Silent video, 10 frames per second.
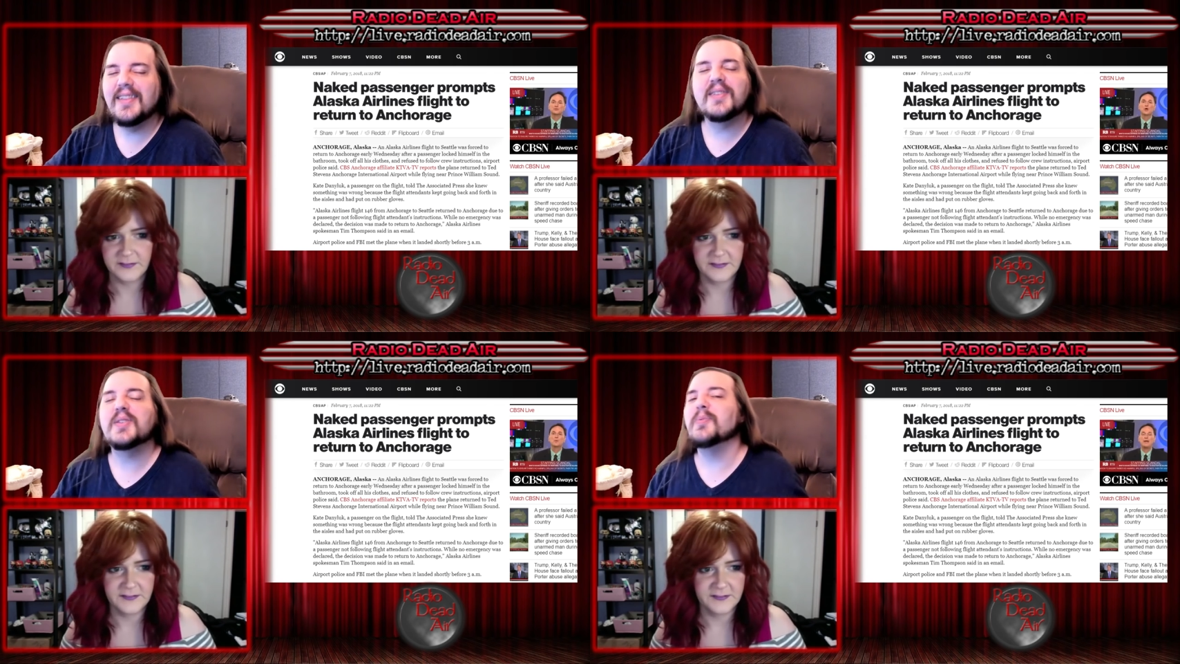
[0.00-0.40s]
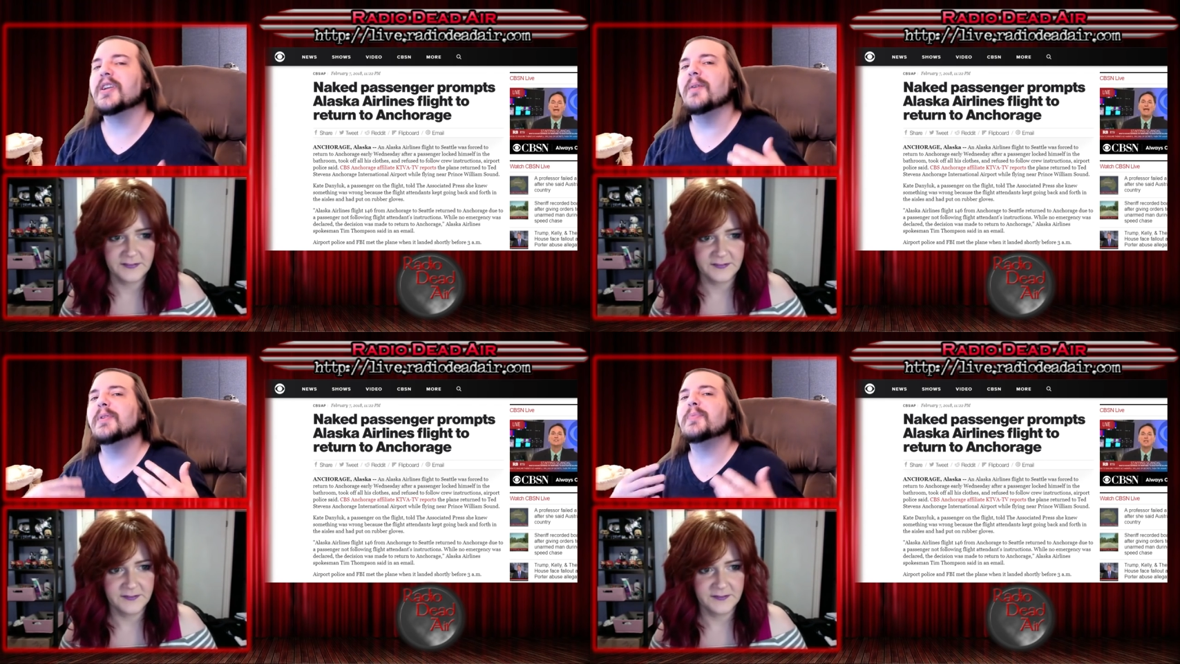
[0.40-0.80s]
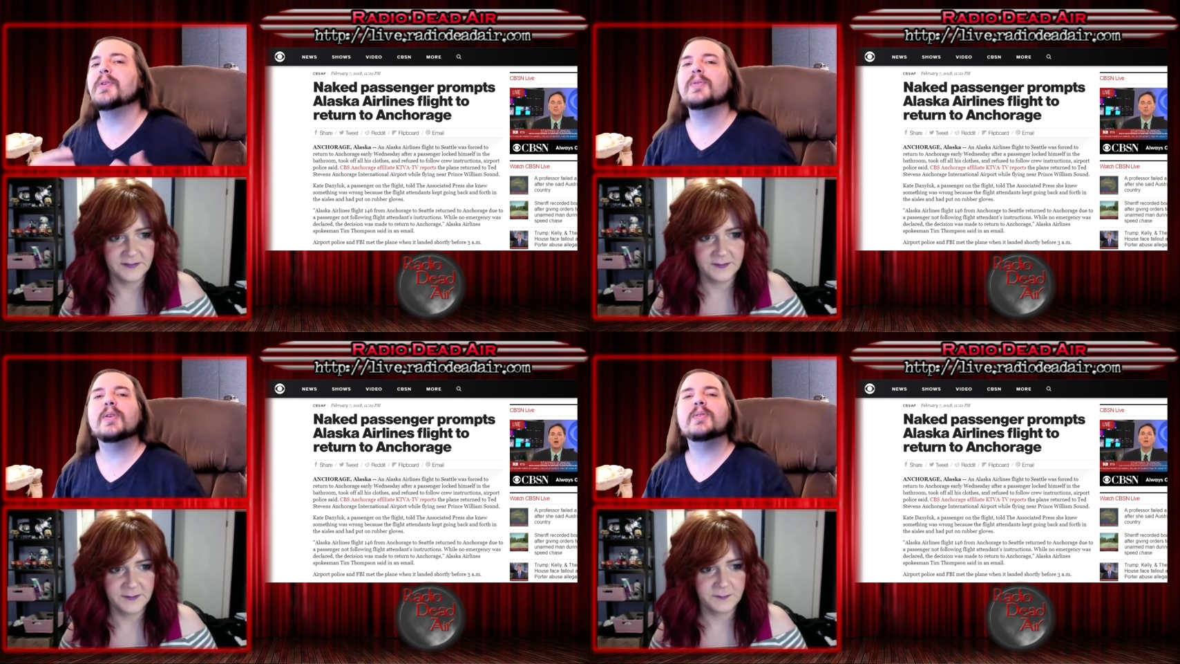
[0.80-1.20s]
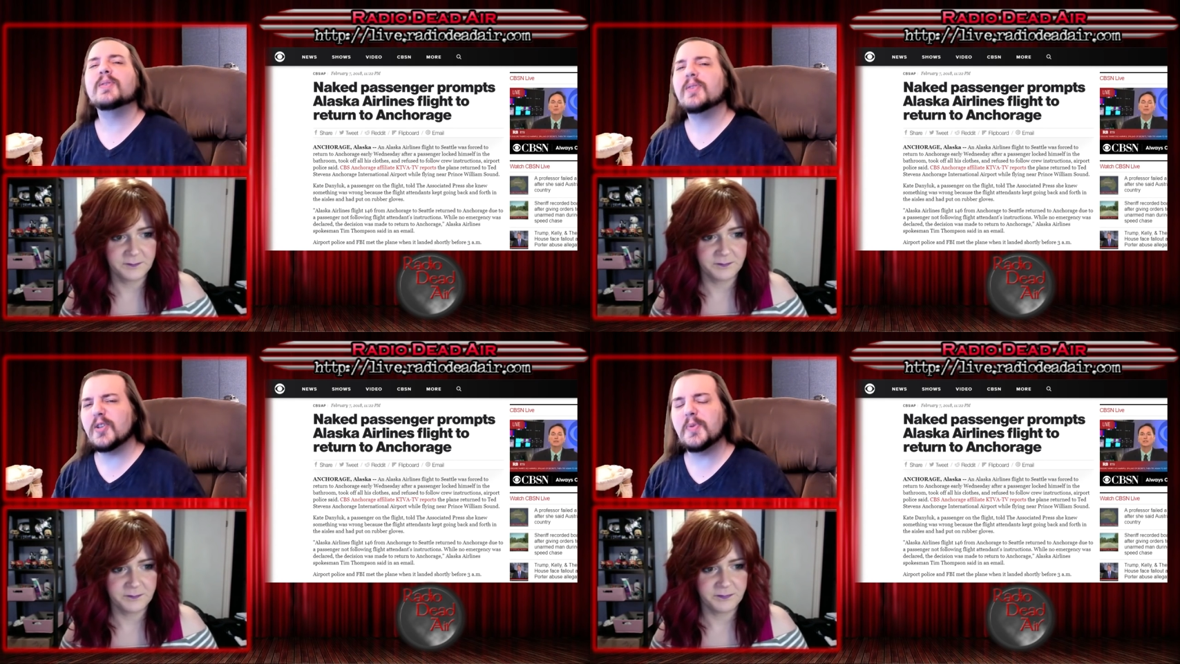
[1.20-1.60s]
Speaker 1: Unless someone comes up to you and says,
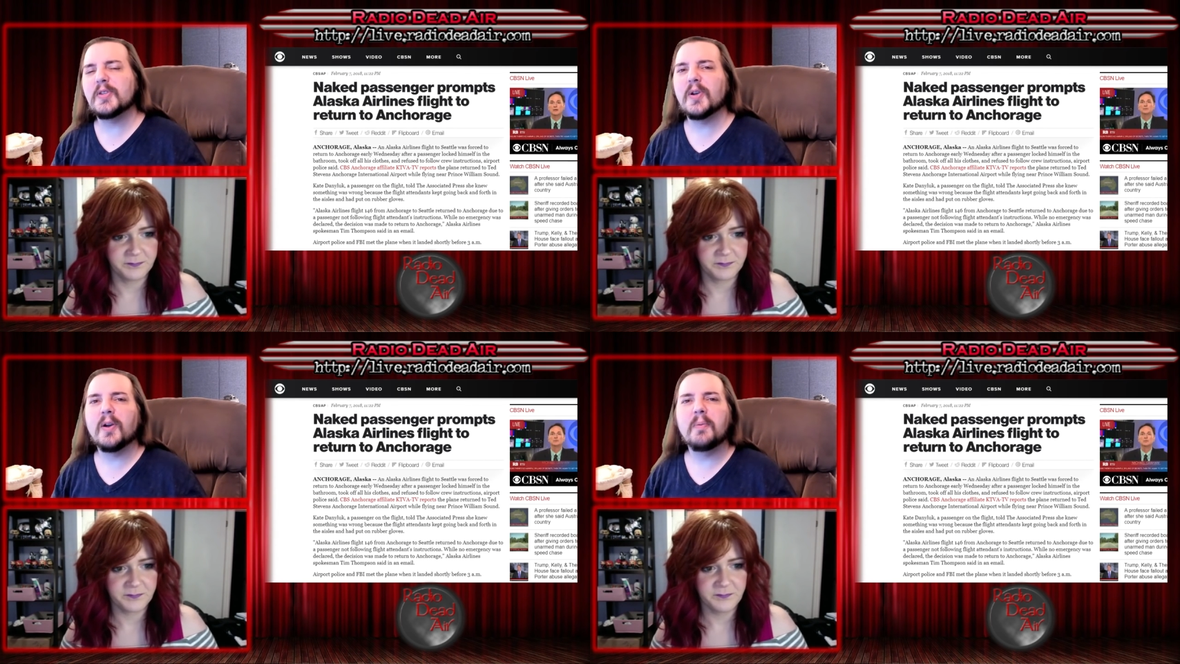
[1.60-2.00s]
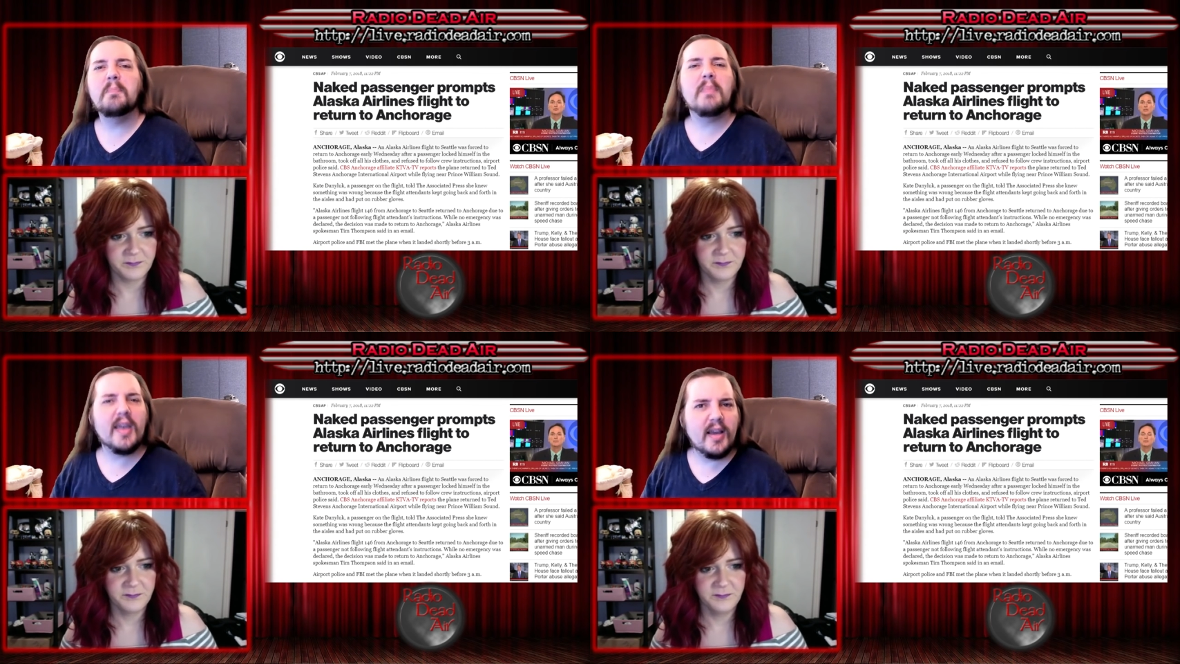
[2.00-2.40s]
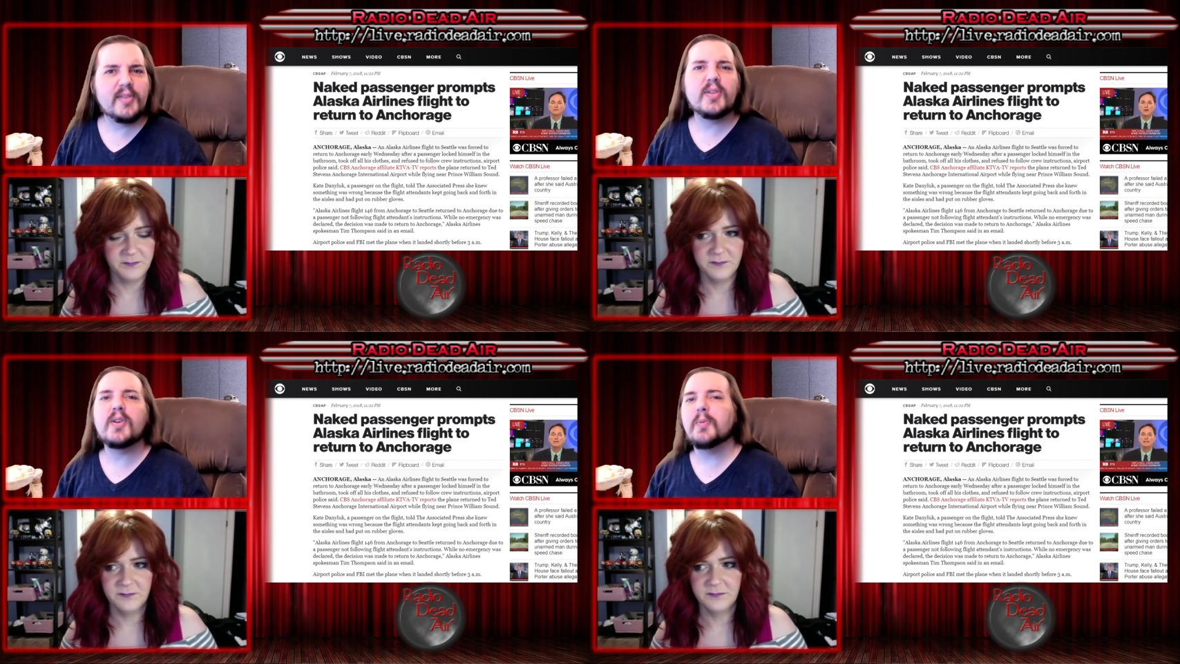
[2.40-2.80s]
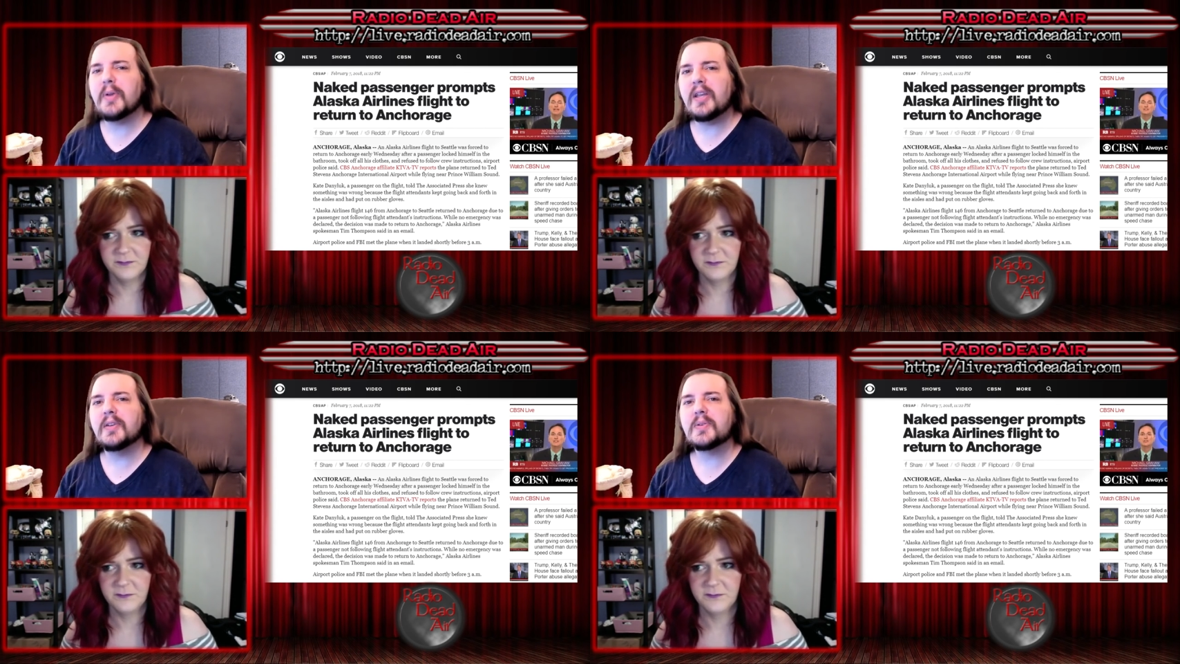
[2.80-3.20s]
"Excuse me, sir, may I see your
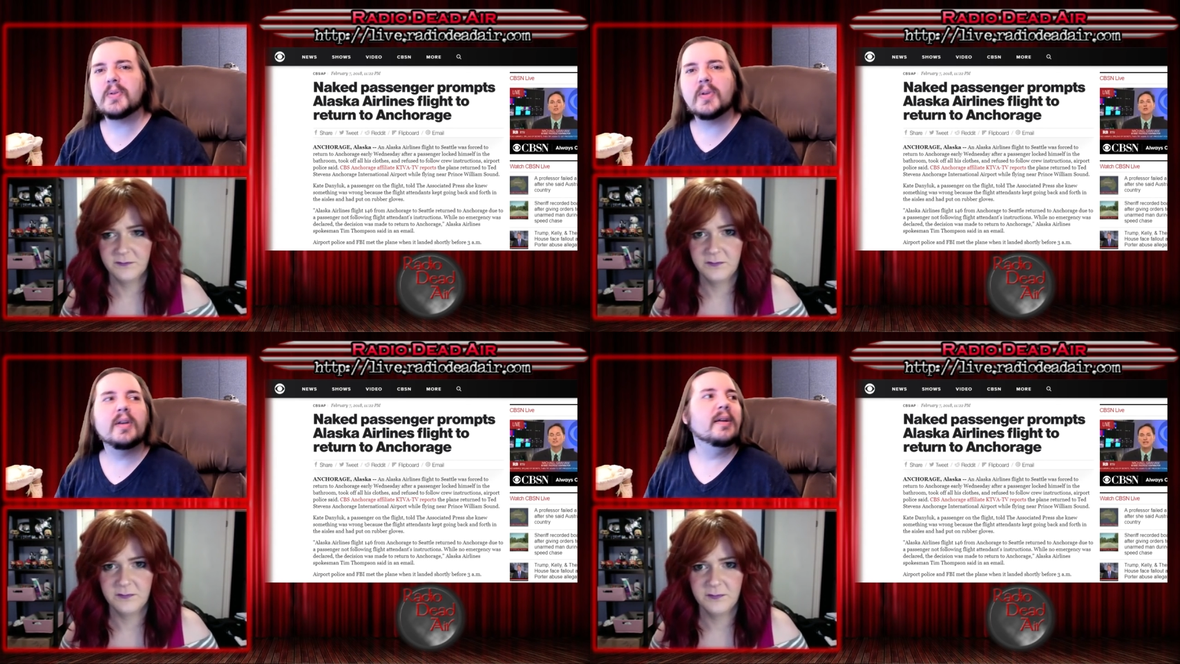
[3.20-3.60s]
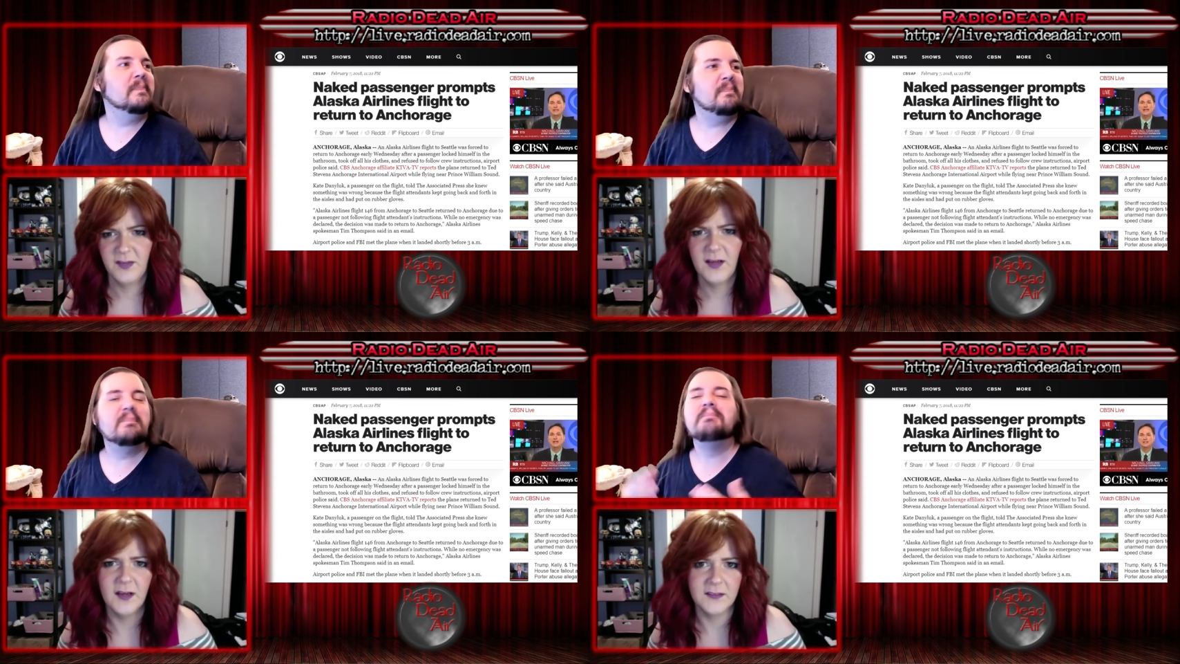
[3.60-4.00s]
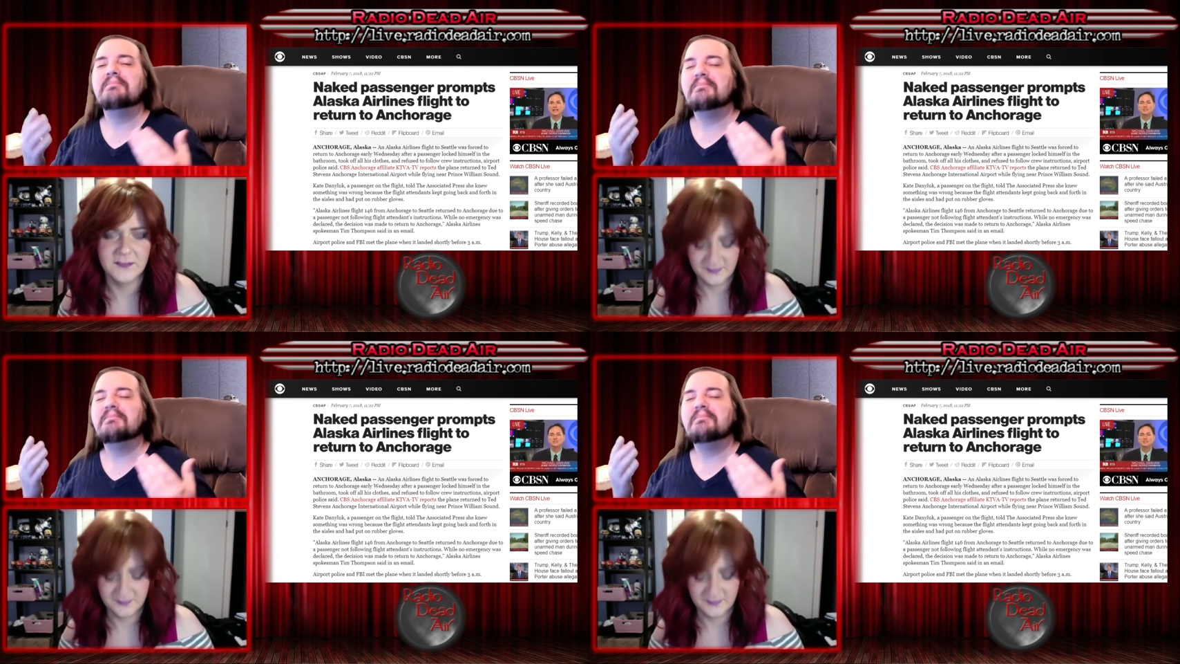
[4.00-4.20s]
penis?" Yeah.